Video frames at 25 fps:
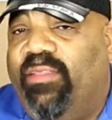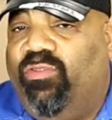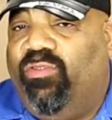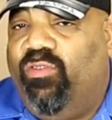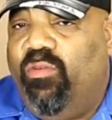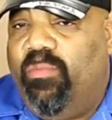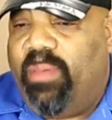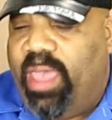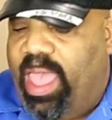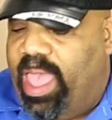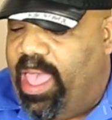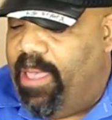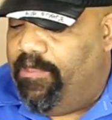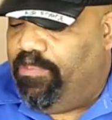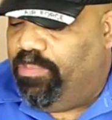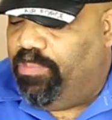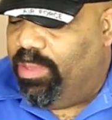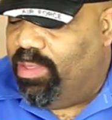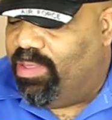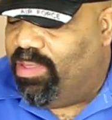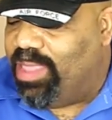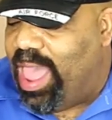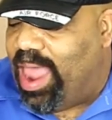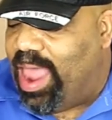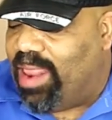too bad.
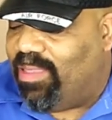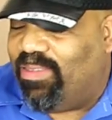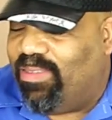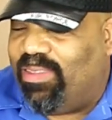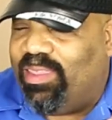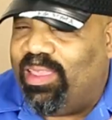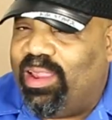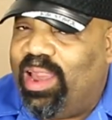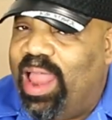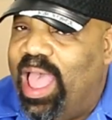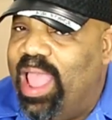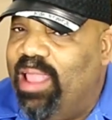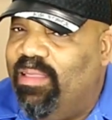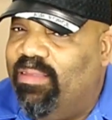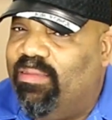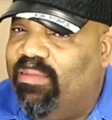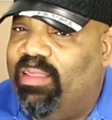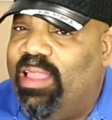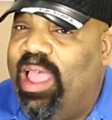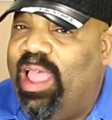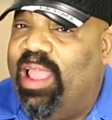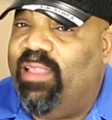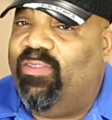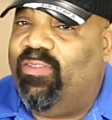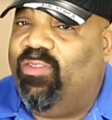It's got a slight
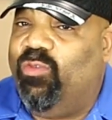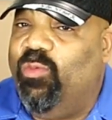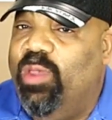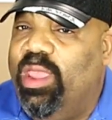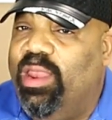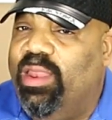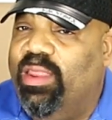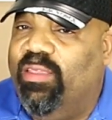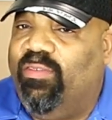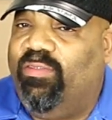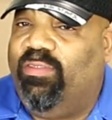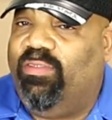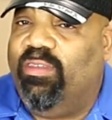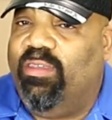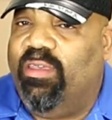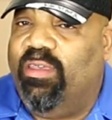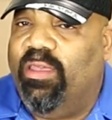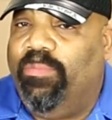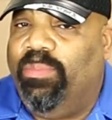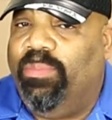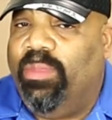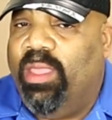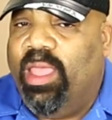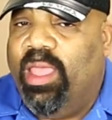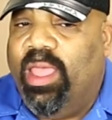sweetness to it.